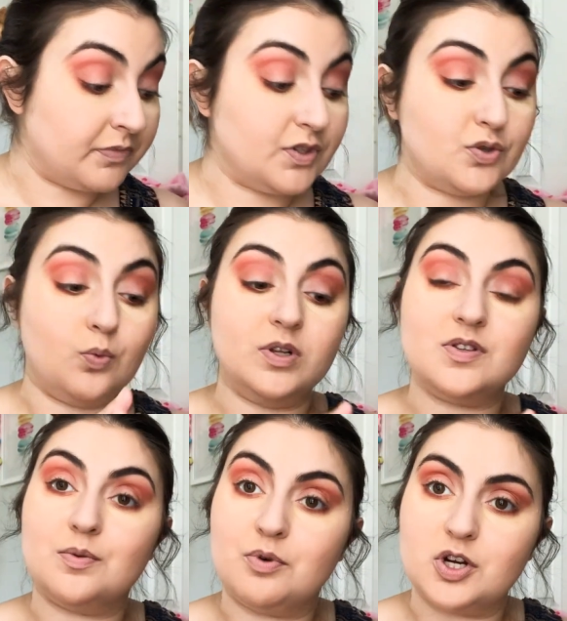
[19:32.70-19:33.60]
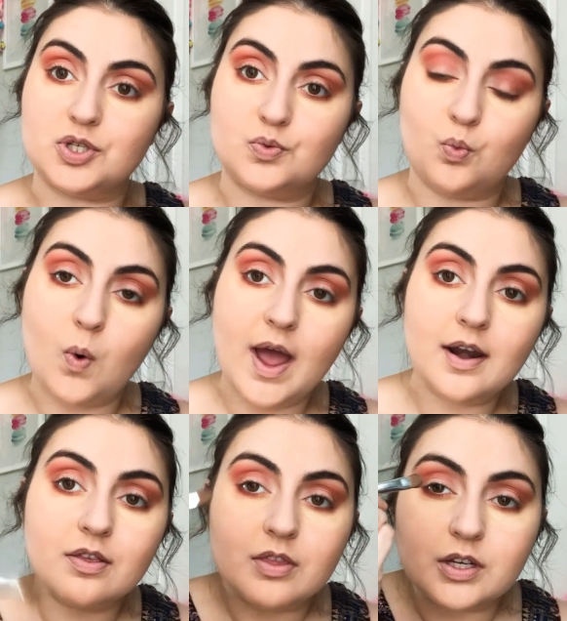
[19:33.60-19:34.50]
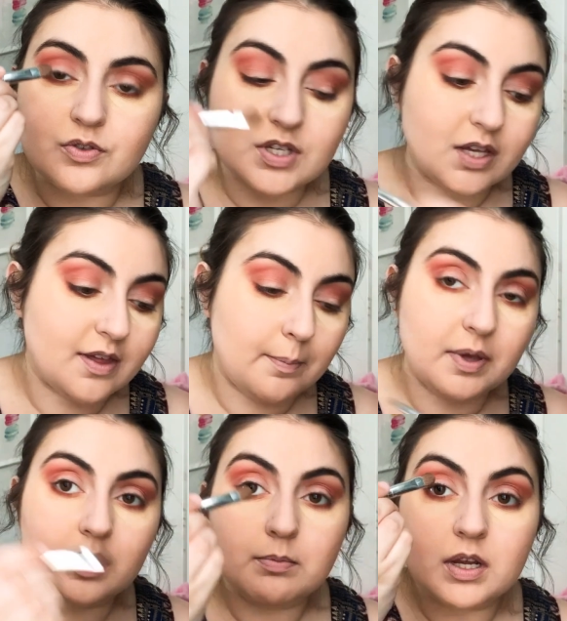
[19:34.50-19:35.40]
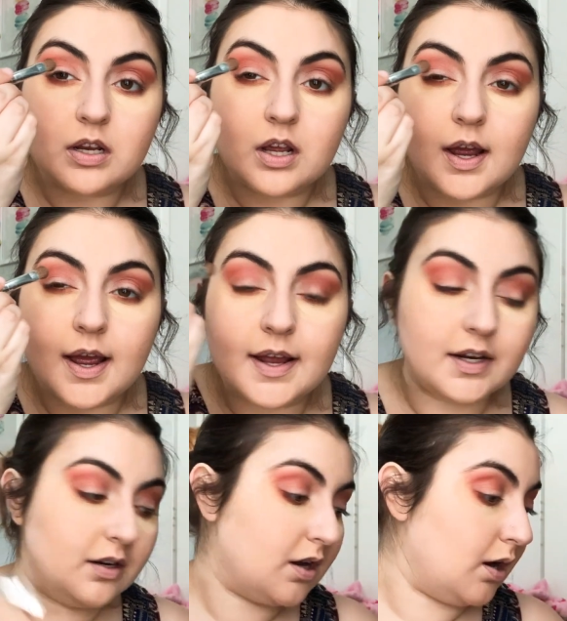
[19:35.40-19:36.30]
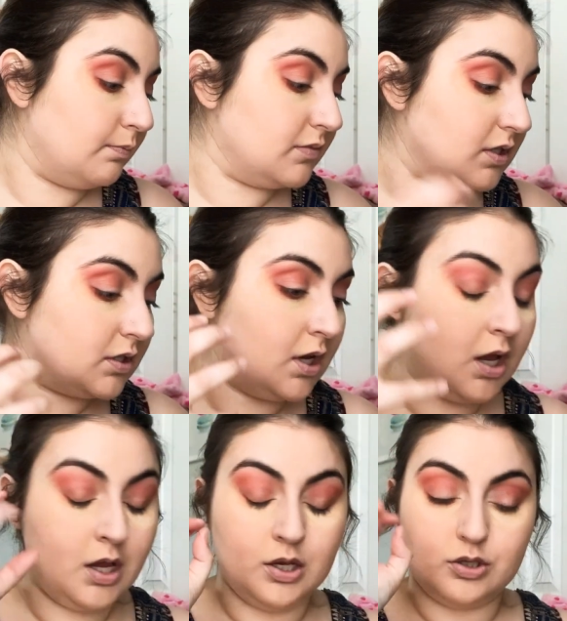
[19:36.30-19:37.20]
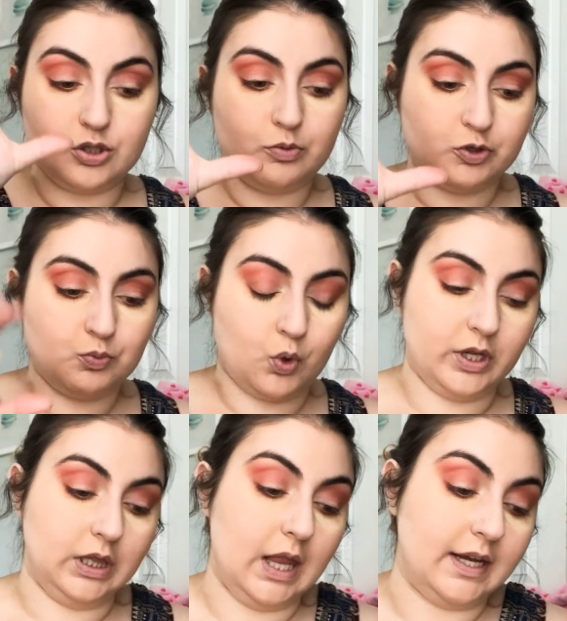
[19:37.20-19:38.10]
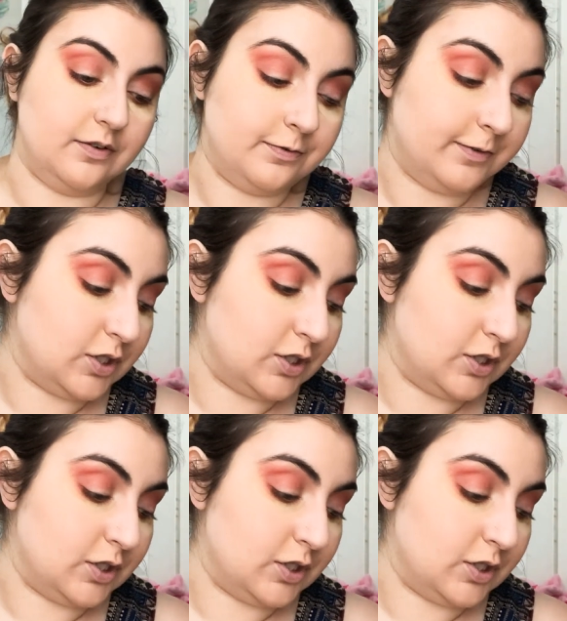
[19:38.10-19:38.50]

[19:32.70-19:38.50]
So once the brush is wet, then you take that pigment and it comes so much more to life.